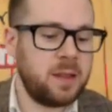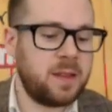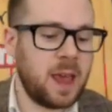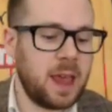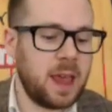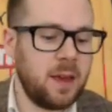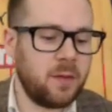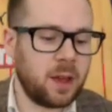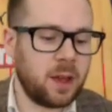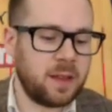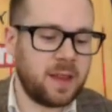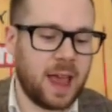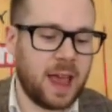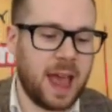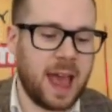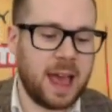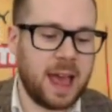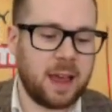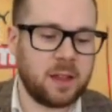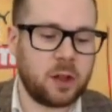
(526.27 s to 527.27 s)
David
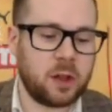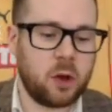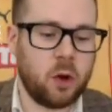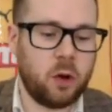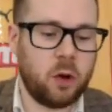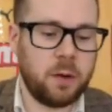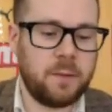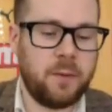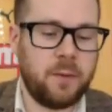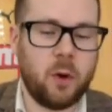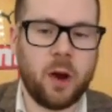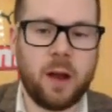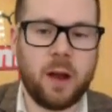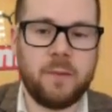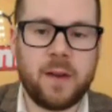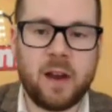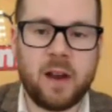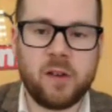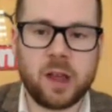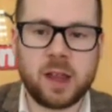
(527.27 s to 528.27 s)
has gone for
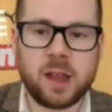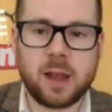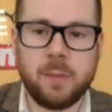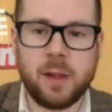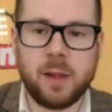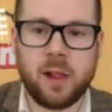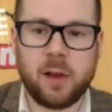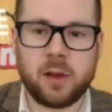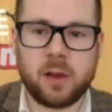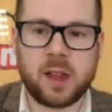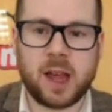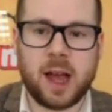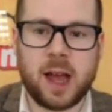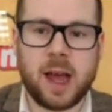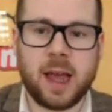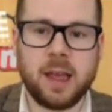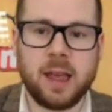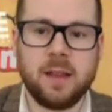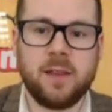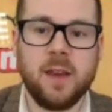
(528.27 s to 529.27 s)
a very similar
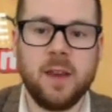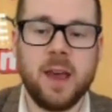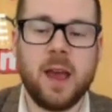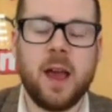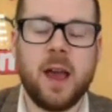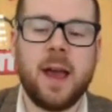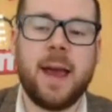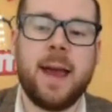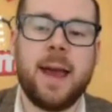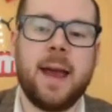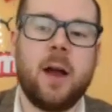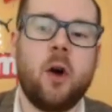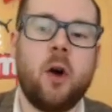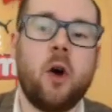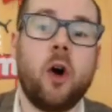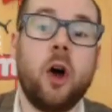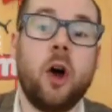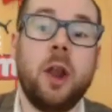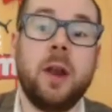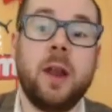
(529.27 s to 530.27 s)
side
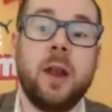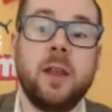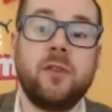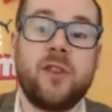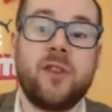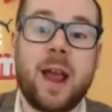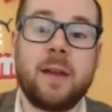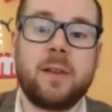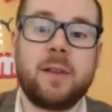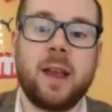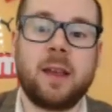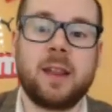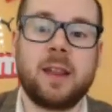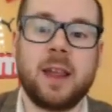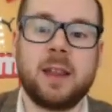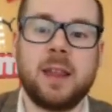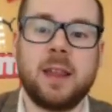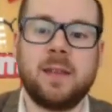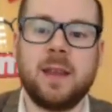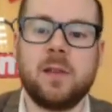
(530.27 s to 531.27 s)
on DraftKings
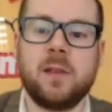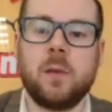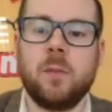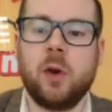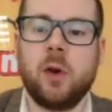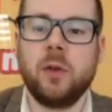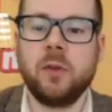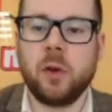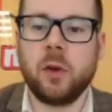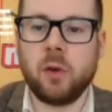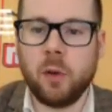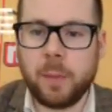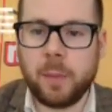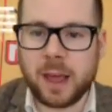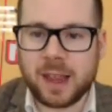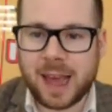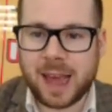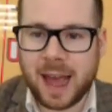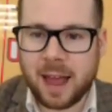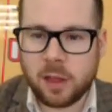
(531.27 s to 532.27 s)
as he did on Mondogoal,
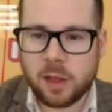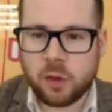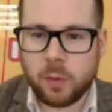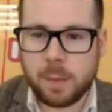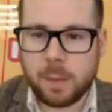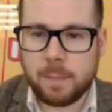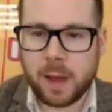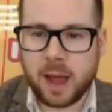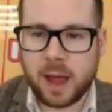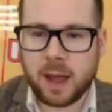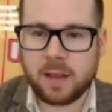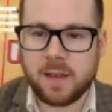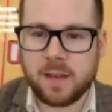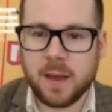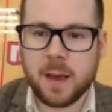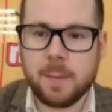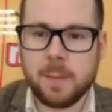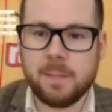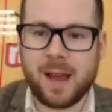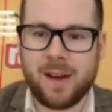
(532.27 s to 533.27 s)
but he's actually picked
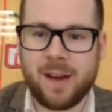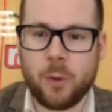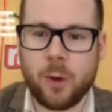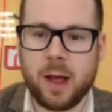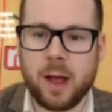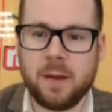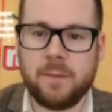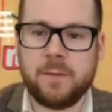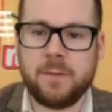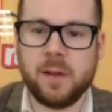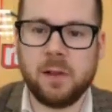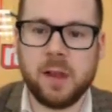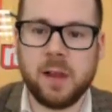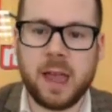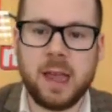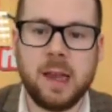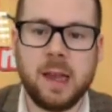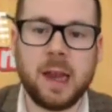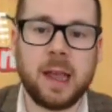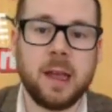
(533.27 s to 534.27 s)
Marouane
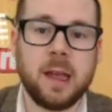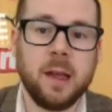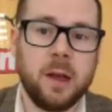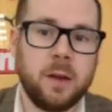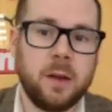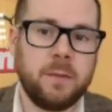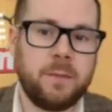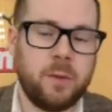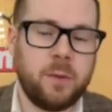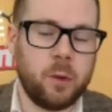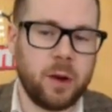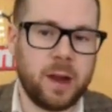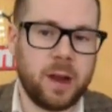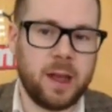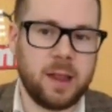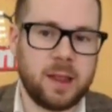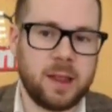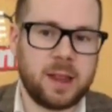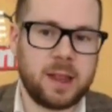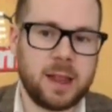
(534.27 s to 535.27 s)
Fellaini for
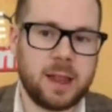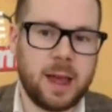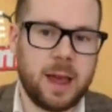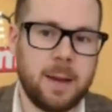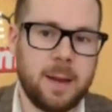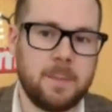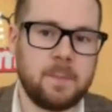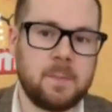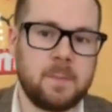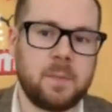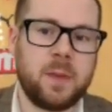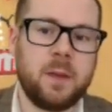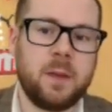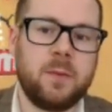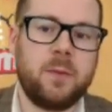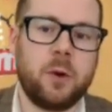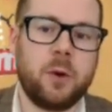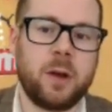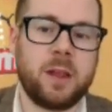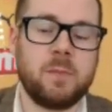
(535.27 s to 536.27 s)
his
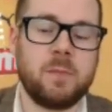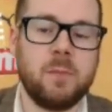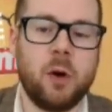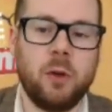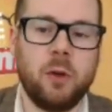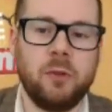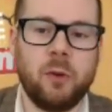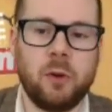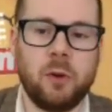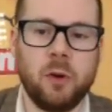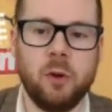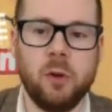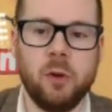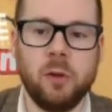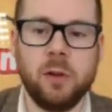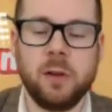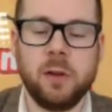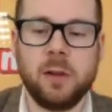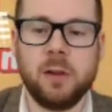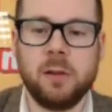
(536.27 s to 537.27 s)

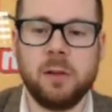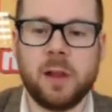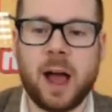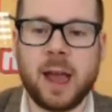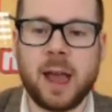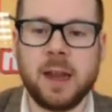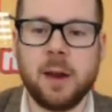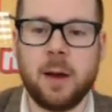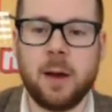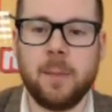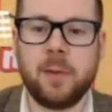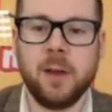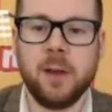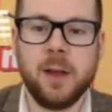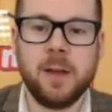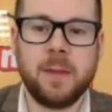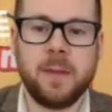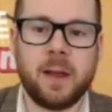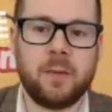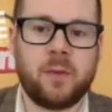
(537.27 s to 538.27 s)
Mondogoal lineup.
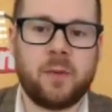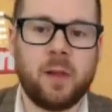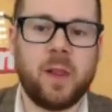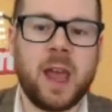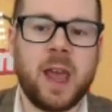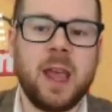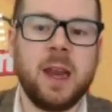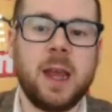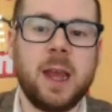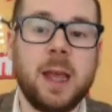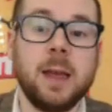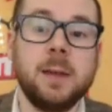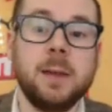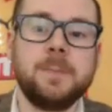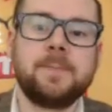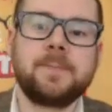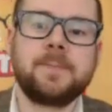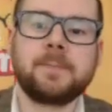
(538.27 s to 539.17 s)
Now, Fellaini